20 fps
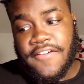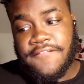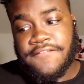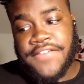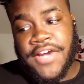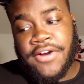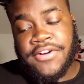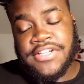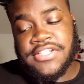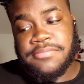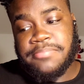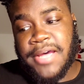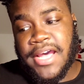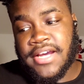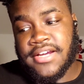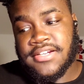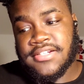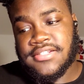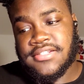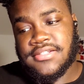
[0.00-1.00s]
Falcons,
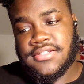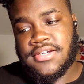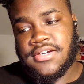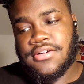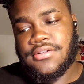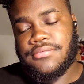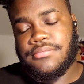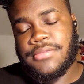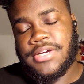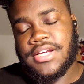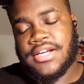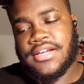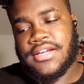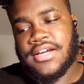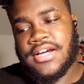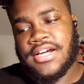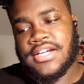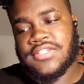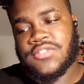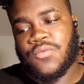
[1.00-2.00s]
Packers. Oh my
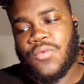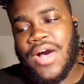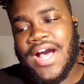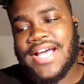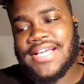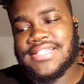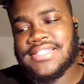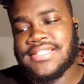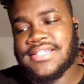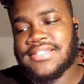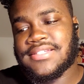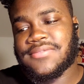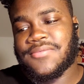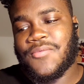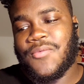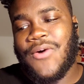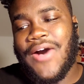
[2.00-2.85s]
gosh. Why is this